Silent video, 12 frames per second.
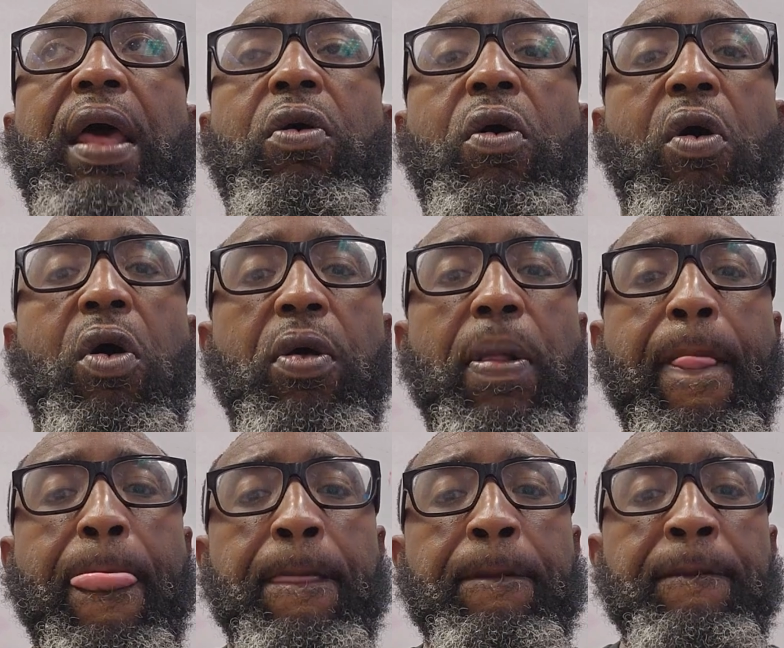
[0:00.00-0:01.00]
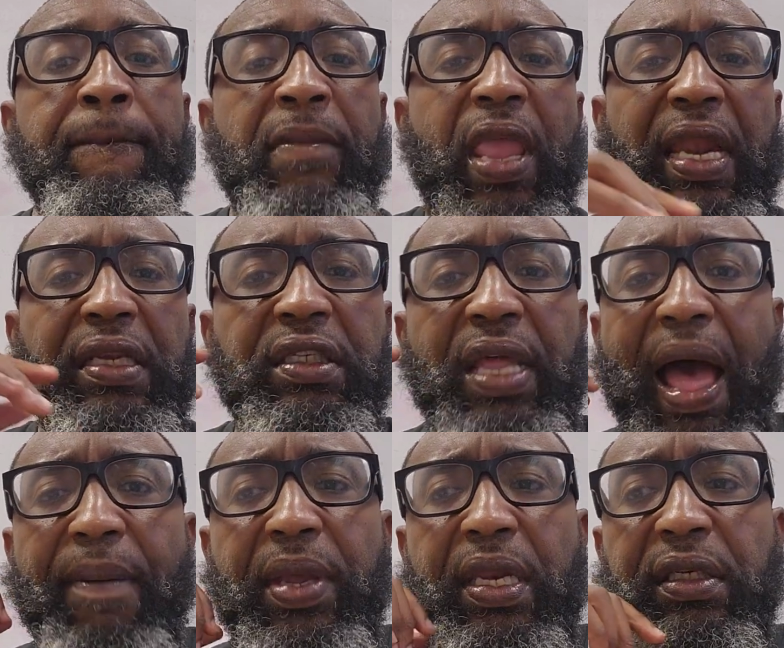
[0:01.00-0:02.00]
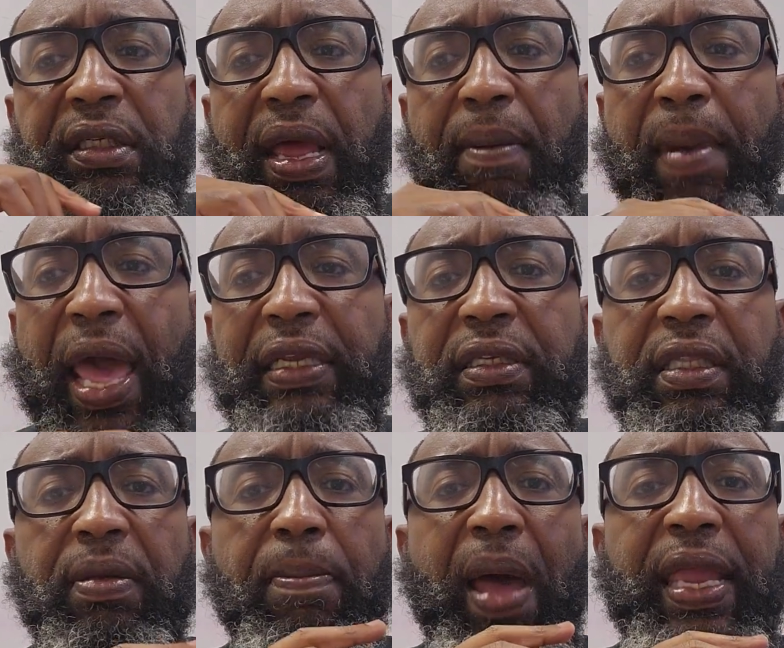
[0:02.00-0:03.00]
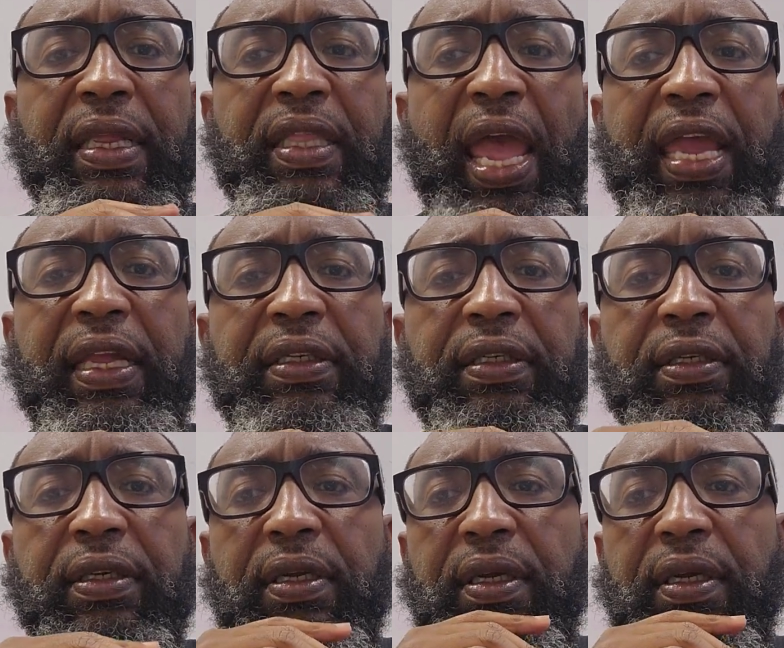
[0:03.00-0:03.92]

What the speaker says: all. And he stopped me and he said, Mike, thanks.